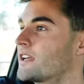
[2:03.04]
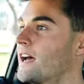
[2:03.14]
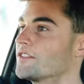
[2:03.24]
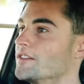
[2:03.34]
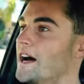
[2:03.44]

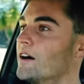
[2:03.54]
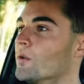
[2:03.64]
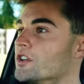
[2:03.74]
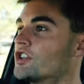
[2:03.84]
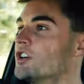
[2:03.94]
k's an hour,
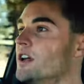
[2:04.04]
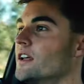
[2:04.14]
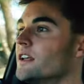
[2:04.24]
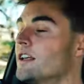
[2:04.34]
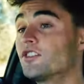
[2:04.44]
which
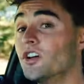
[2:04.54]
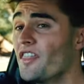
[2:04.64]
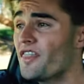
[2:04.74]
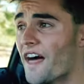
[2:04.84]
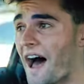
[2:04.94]
is
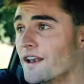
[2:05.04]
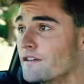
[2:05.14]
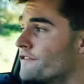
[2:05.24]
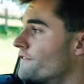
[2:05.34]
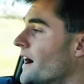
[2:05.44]
not that
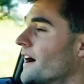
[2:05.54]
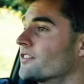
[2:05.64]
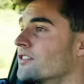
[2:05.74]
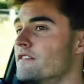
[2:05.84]
fast.